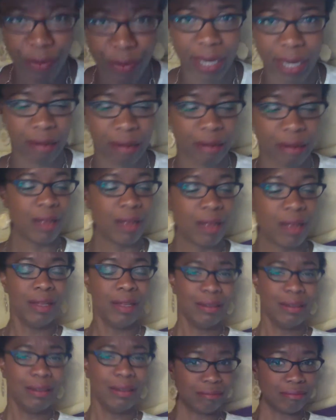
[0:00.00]
it.
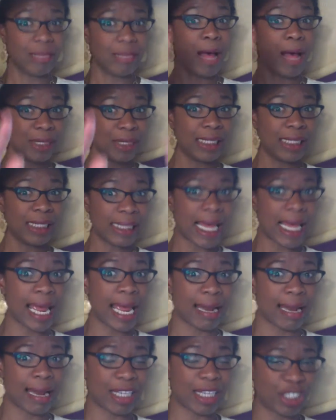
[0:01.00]
I'm just
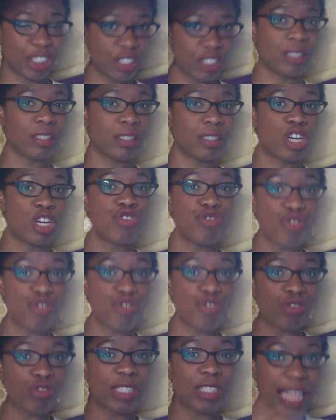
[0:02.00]
saying, I should have
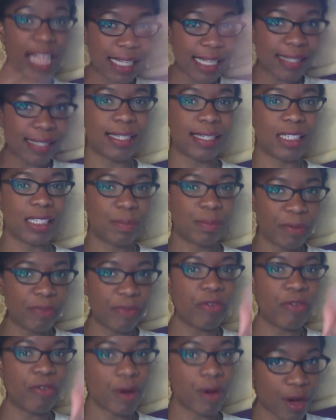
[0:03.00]
canoed lessons
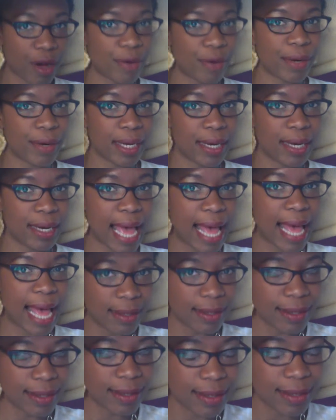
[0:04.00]
before going
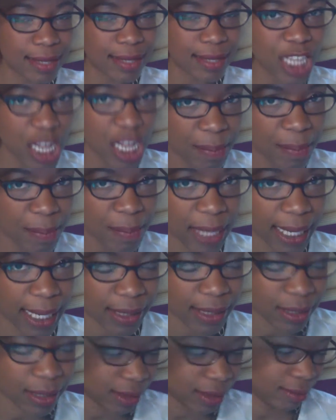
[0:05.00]
to the
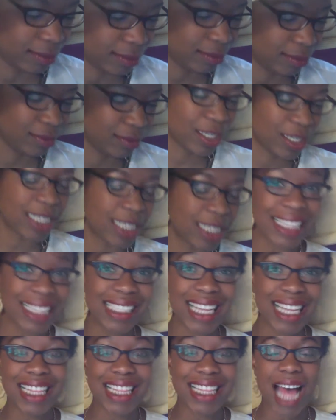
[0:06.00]
place. Because that's
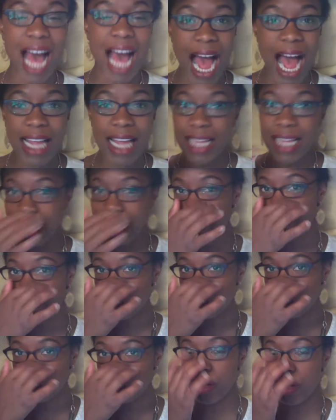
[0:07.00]
like the highlight of the
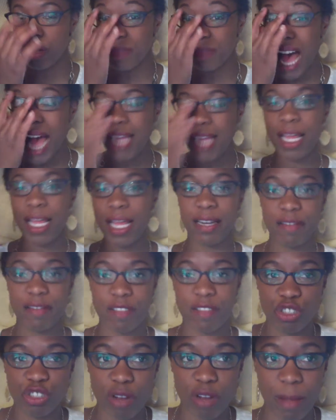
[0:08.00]
trip. The highlight of
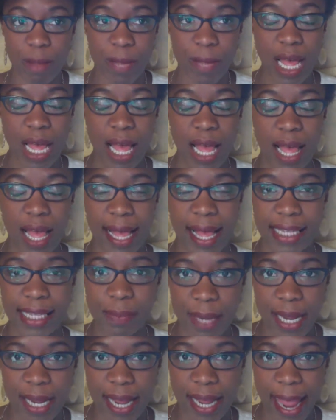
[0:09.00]
the trip is
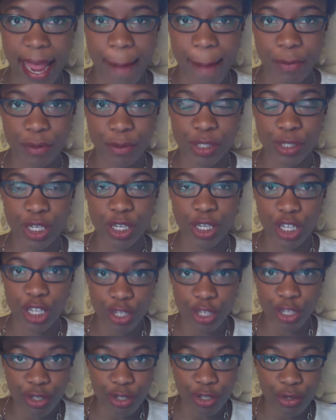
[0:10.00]
being able to
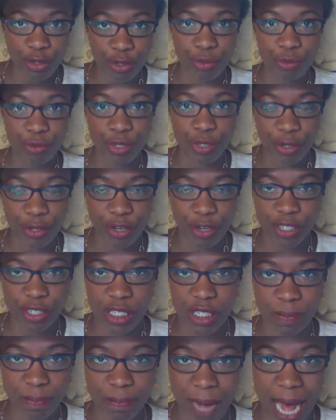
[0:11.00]
canoe to your
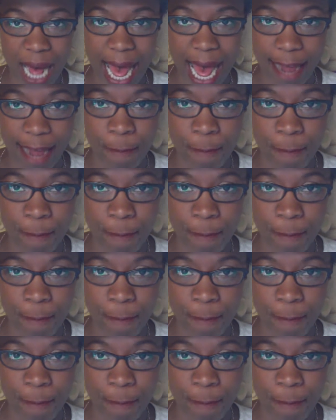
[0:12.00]
spot.